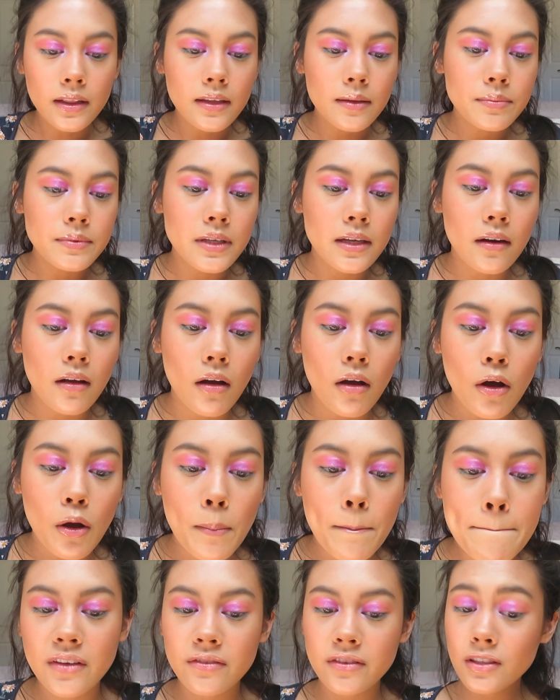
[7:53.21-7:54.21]
lips at
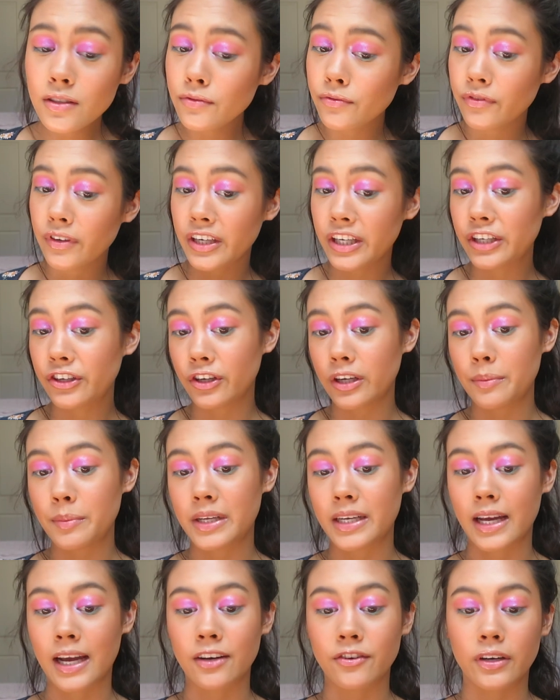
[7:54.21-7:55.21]
all. It feels very creamy
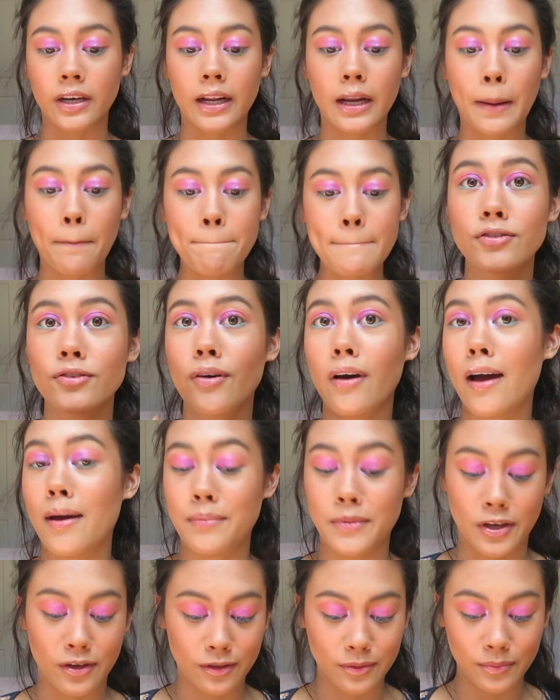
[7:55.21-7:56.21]
and hydrating, so
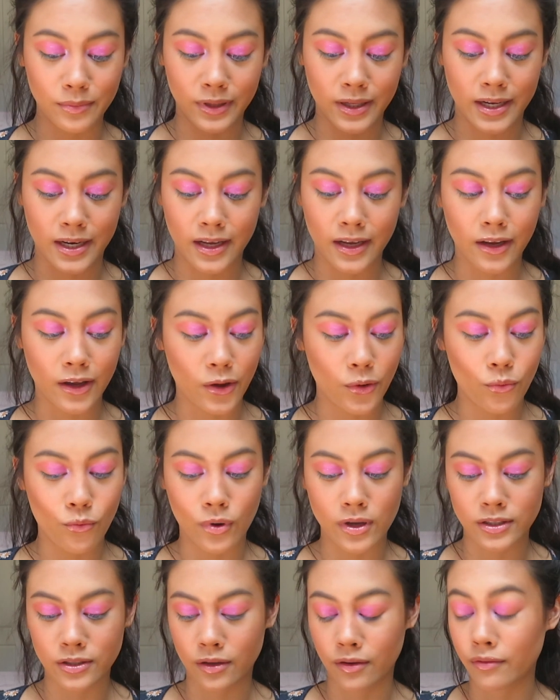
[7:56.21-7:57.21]
I'm not complaining
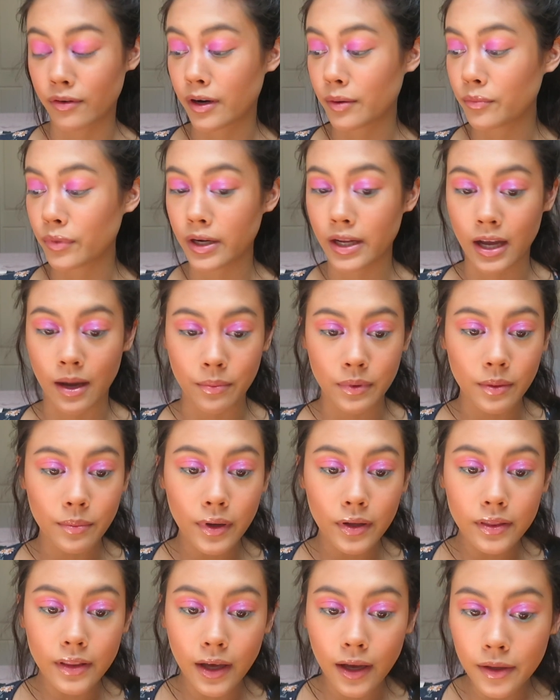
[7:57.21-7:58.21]
whatsoever. I'm pretty happy
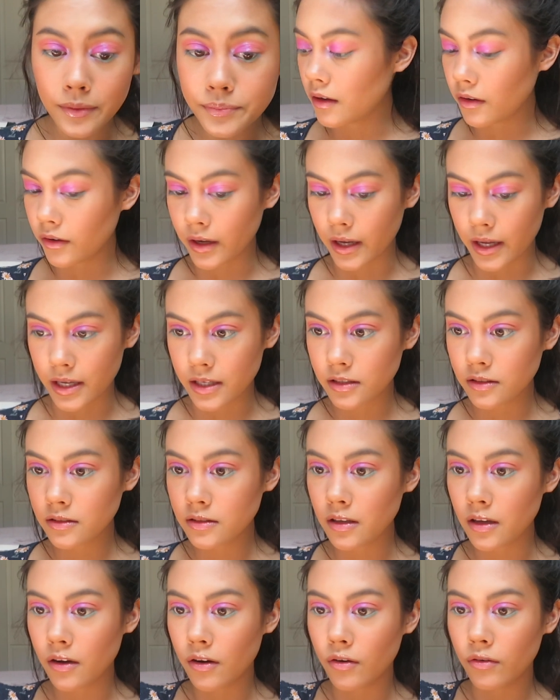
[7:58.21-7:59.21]
about that. Okay,
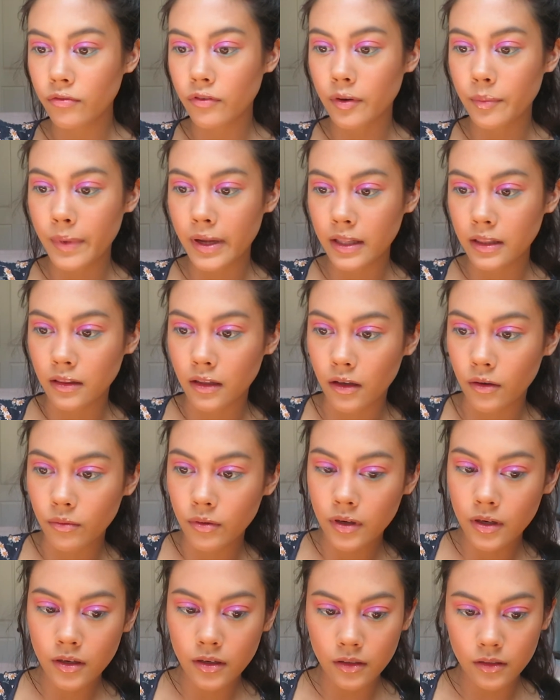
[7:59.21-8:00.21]
so for my
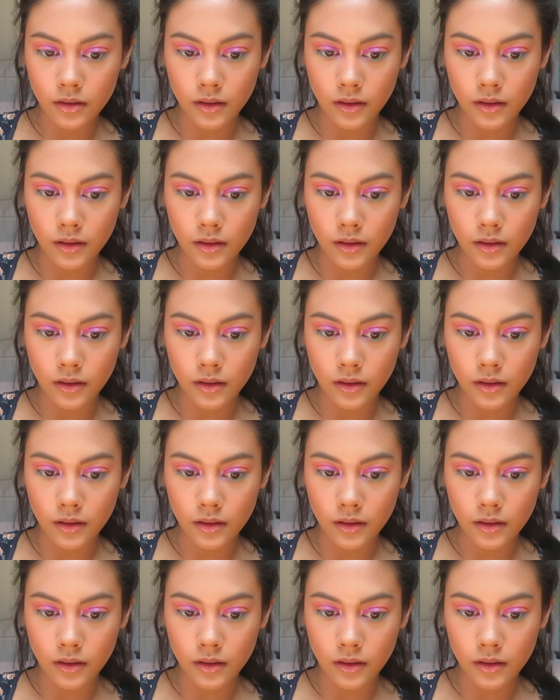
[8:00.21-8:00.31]
lower